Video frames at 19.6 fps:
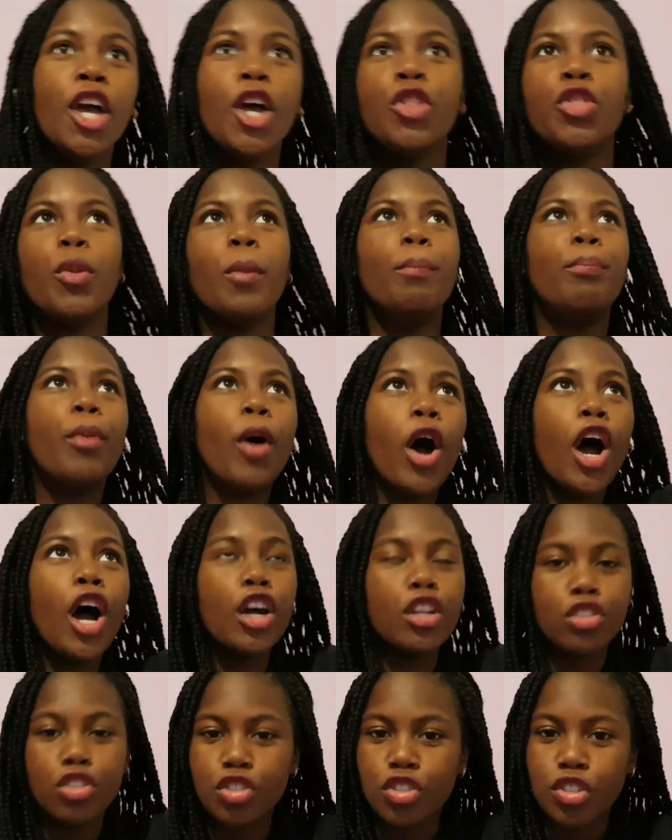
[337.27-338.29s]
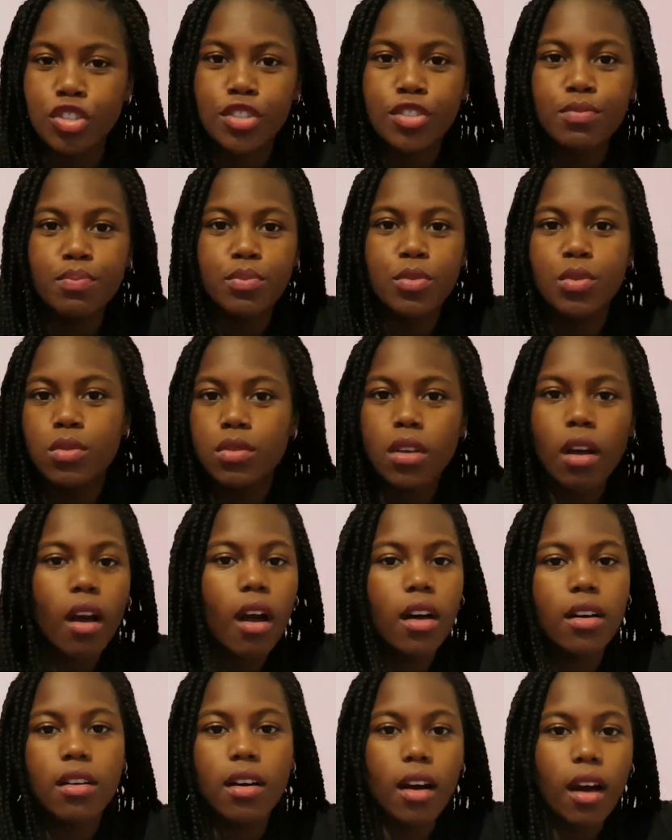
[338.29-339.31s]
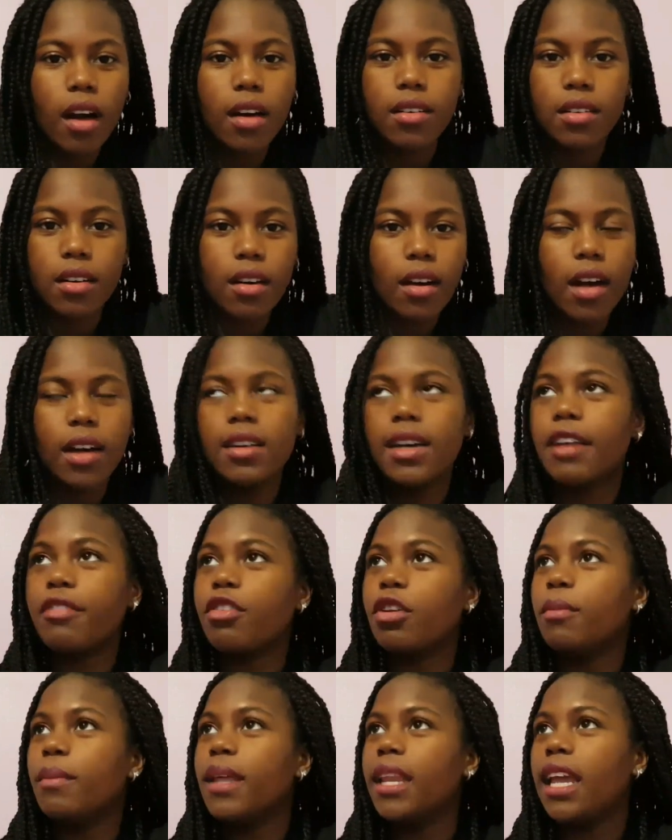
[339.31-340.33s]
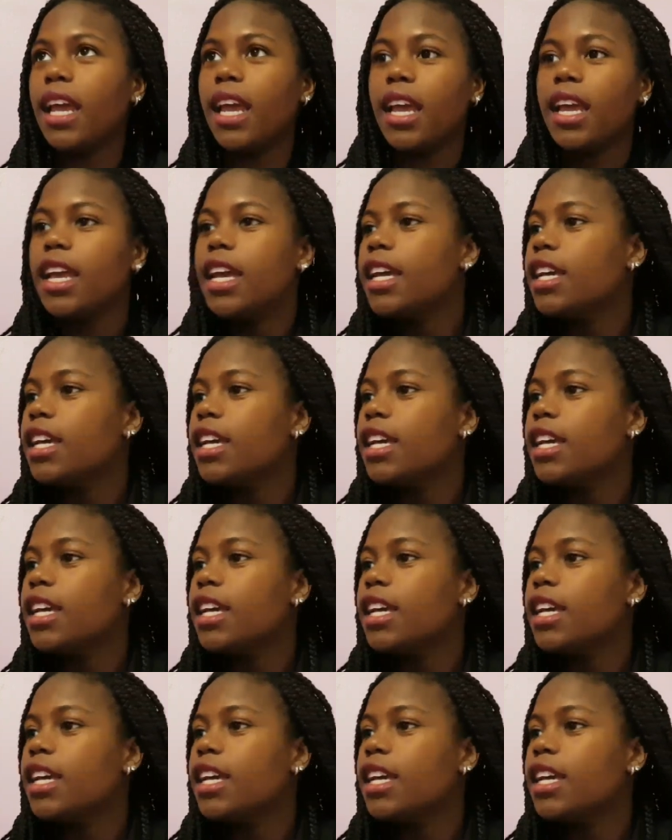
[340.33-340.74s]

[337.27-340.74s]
The birds just every minute.